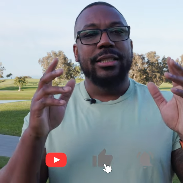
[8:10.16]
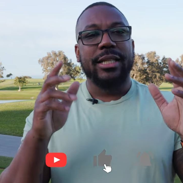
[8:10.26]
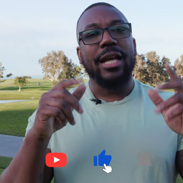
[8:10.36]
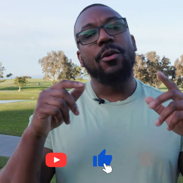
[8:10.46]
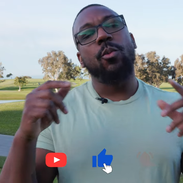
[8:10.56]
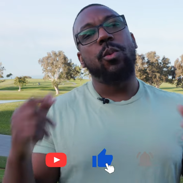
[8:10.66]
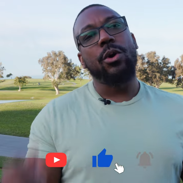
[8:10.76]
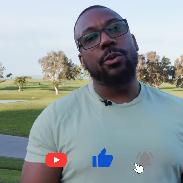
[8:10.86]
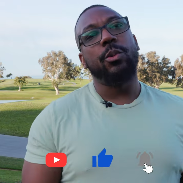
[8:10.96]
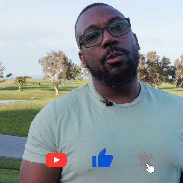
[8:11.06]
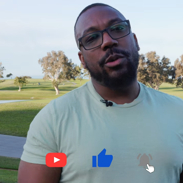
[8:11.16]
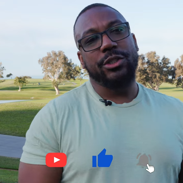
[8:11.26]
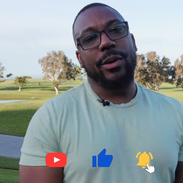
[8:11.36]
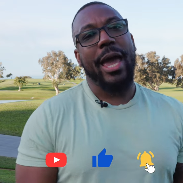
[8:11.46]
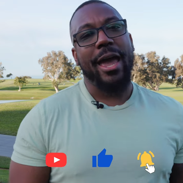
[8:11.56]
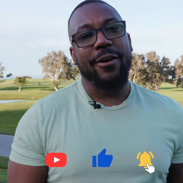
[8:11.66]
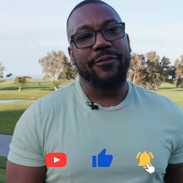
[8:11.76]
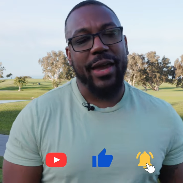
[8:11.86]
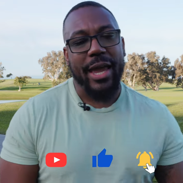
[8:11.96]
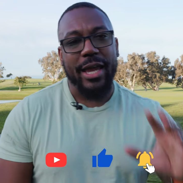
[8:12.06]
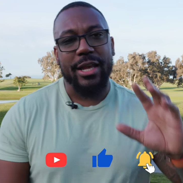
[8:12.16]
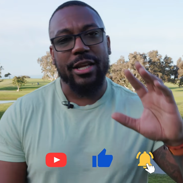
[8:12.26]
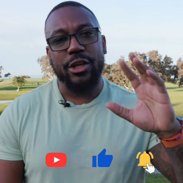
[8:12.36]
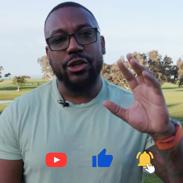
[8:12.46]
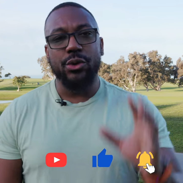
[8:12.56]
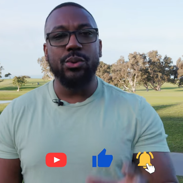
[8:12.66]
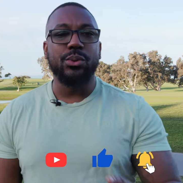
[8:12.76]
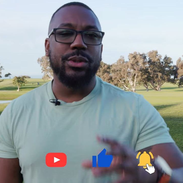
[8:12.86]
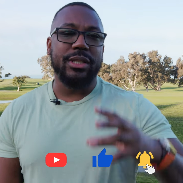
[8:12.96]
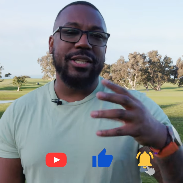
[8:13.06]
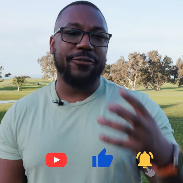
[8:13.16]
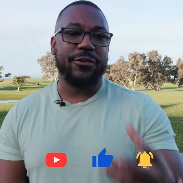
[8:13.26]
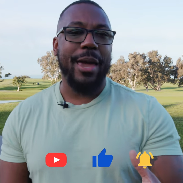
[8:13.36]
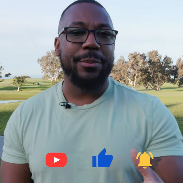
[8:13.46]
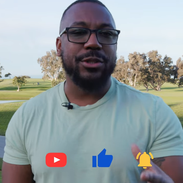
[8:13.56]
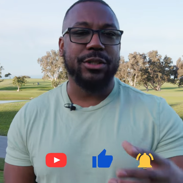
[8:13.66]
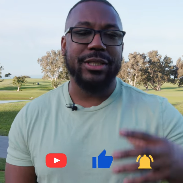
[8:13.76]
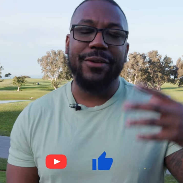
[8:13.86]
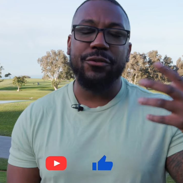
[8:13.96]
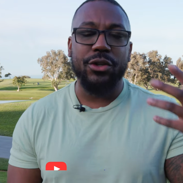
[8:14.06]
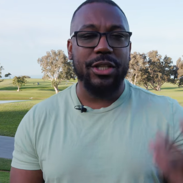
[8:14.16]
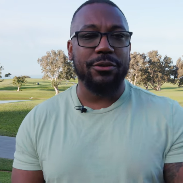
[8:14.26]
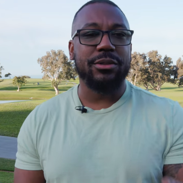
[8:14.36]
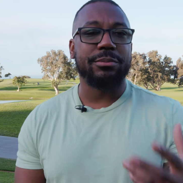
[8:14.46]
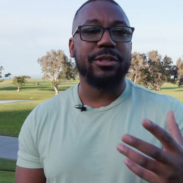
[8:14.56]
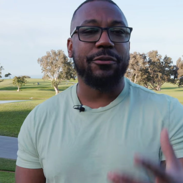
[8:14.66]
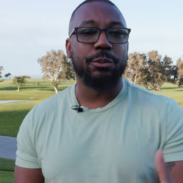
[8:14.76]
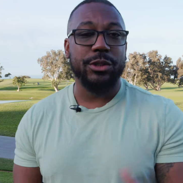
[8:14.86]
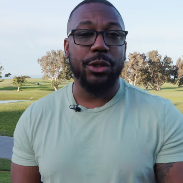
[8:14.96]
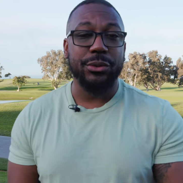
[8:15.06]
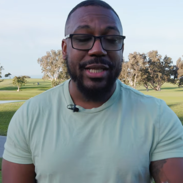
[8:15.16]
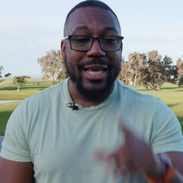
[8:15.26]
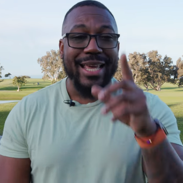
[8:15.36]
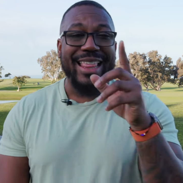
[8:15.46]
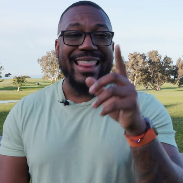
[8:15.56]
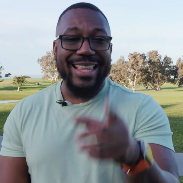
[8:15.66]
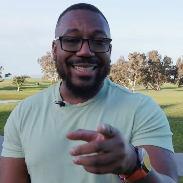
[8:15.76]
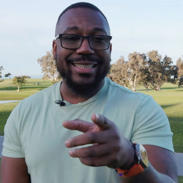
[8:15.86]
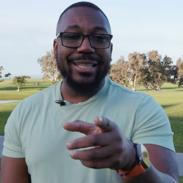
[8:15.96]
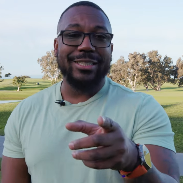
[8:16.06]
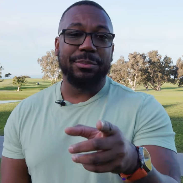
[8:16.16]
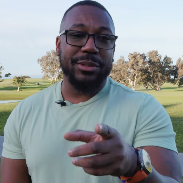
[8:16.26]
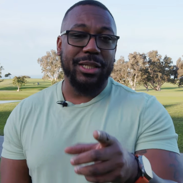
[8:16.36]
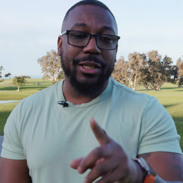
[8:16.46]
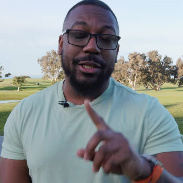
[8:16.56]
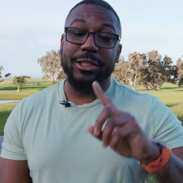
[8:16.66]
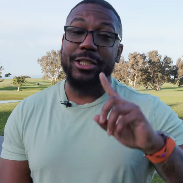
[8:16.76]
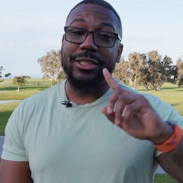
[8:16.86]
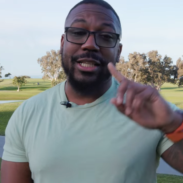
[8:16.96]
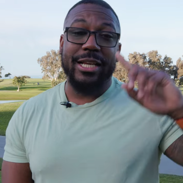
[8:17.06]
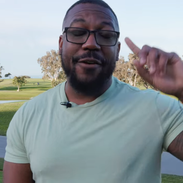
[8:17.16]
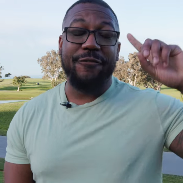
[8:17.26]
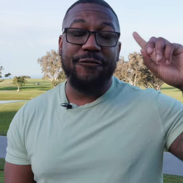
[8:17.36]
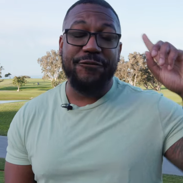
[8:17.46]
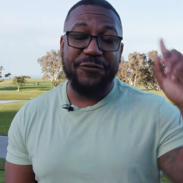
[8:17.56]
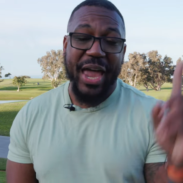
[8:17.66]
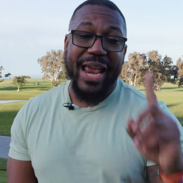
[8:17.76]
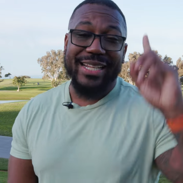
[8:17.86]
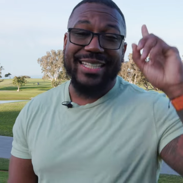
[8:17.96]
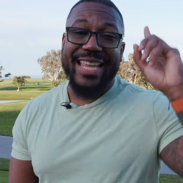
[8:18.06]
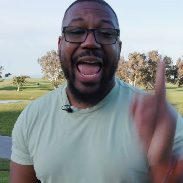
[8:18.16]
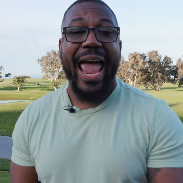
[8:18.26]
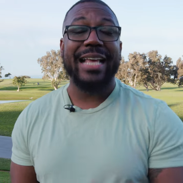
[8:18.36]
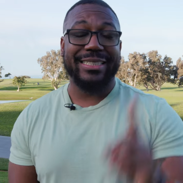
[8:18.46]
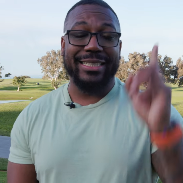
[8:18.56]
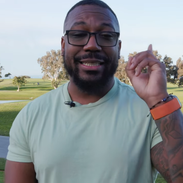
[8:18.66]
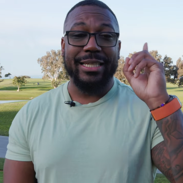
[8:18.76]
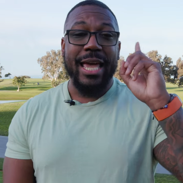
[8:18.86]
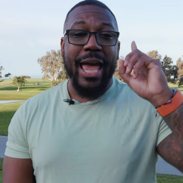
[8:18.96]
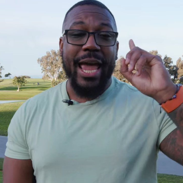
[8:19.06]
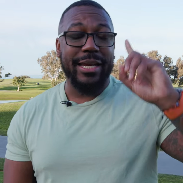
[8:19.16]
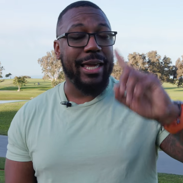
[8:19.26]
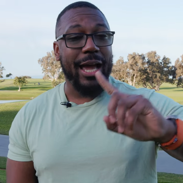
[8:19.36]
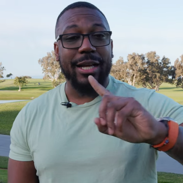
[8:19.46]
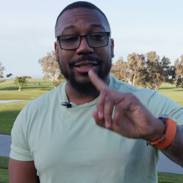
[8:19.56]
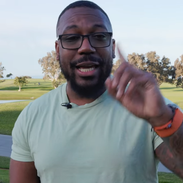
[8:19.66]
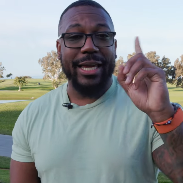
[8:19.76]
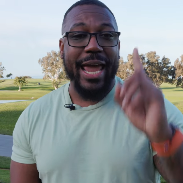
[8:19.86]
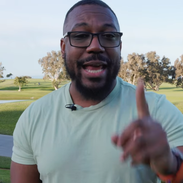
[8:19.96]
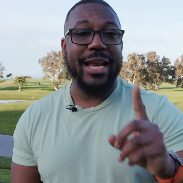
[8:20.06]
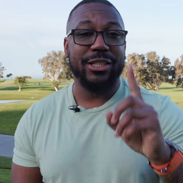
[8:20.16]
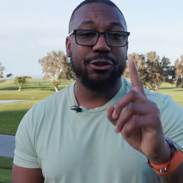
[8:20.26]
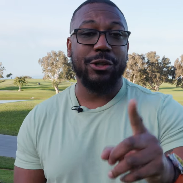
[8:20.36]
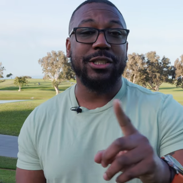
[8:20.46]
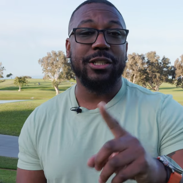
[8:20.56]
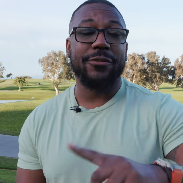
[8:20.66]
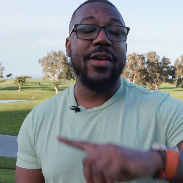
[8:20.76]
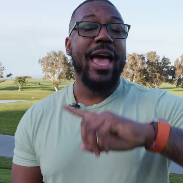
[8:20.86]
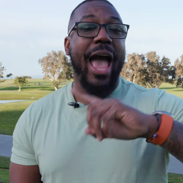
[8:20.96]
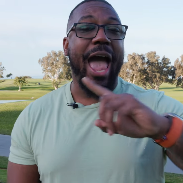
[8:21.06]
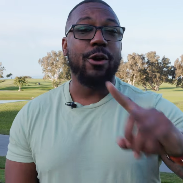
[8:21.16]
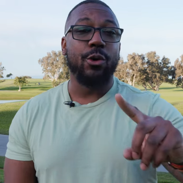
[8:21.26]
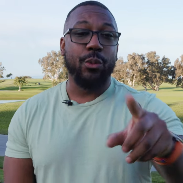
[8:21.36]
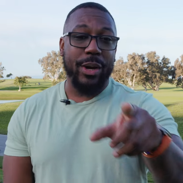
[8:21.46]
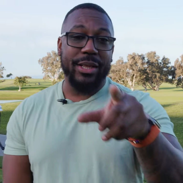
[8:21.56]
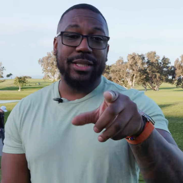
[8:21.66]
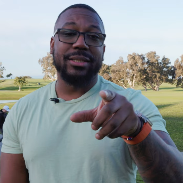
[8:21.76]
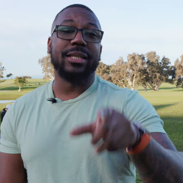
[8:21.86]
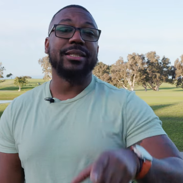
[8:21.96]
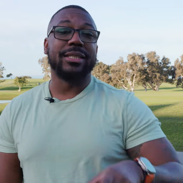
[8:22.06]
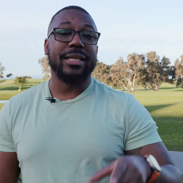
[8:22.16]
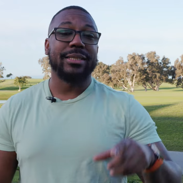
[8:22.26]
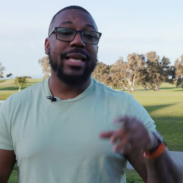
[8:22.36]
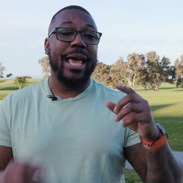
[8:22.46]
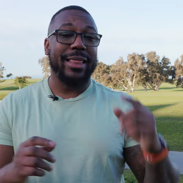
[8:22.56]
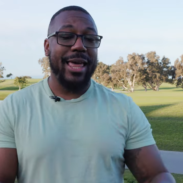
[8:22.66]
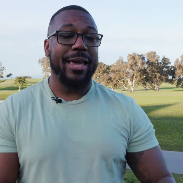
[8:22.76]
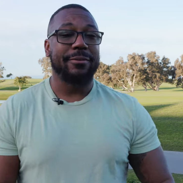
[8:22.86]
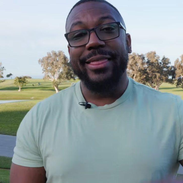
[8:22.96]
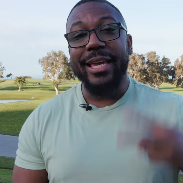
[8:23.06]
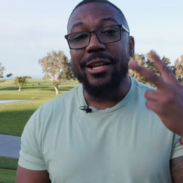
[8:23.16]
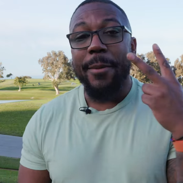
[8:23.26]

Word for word: to kind of work with what you have and use different apertures, give yourself some different results. This lens in particular does it fantastically. And like, honestly, I cannot stress enough how great this lens is at that. Thing